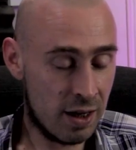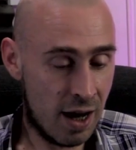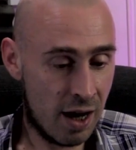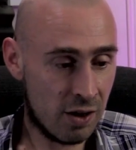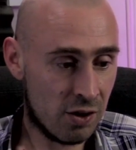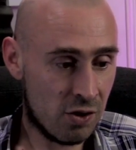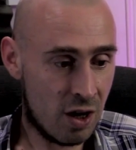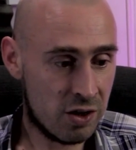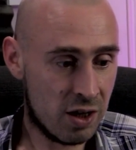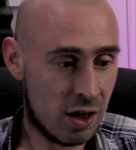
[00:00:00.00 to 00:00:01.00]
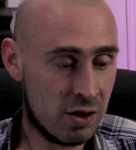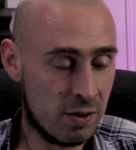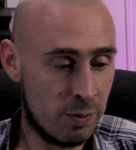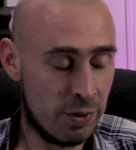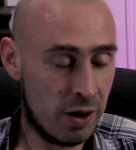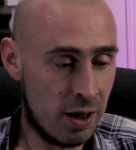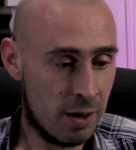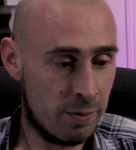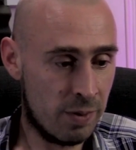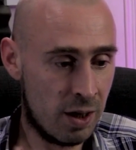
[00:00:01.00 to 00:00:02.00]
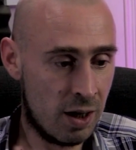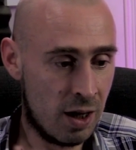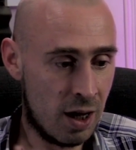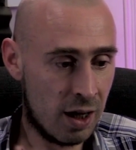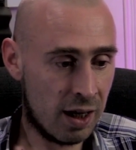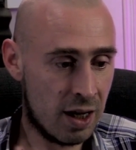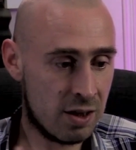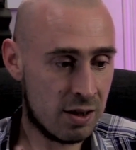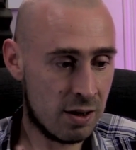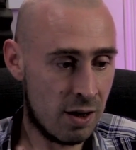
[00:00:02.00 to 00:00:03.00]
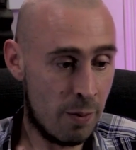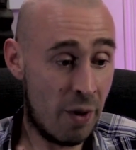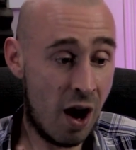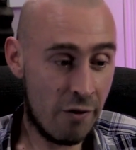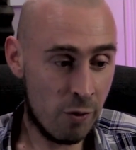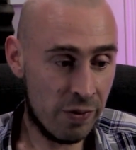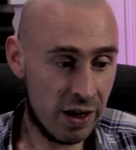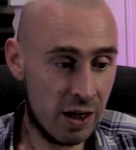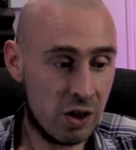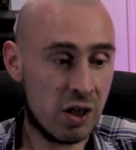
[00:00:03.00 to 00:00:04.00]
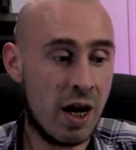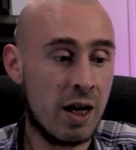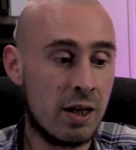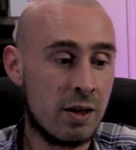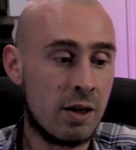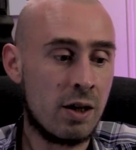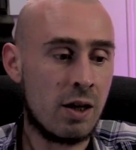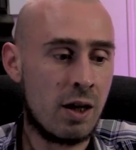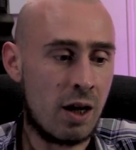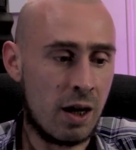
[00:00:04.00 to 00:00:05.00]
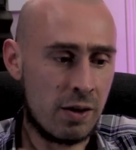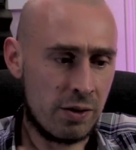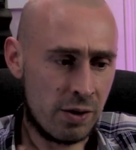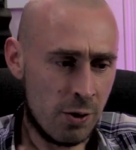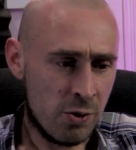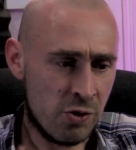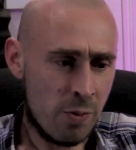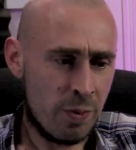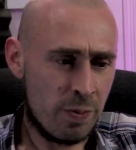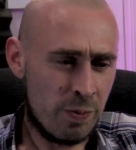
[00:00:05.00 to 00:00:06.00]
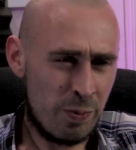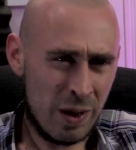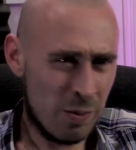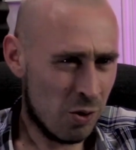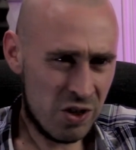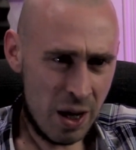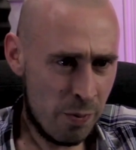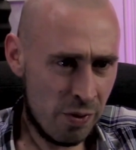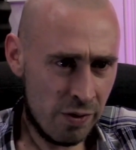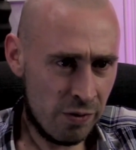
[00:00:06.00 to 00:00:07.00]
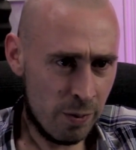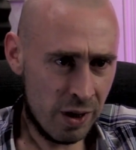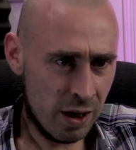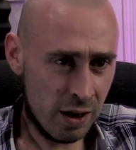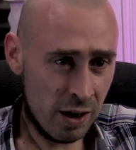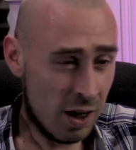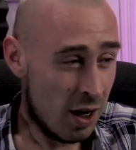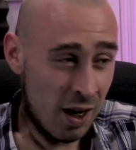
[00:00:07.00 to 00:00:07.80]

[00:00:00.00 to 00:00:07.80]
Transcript: in that cross section, but I guess apart from DJing, those are a bit more separate for me. And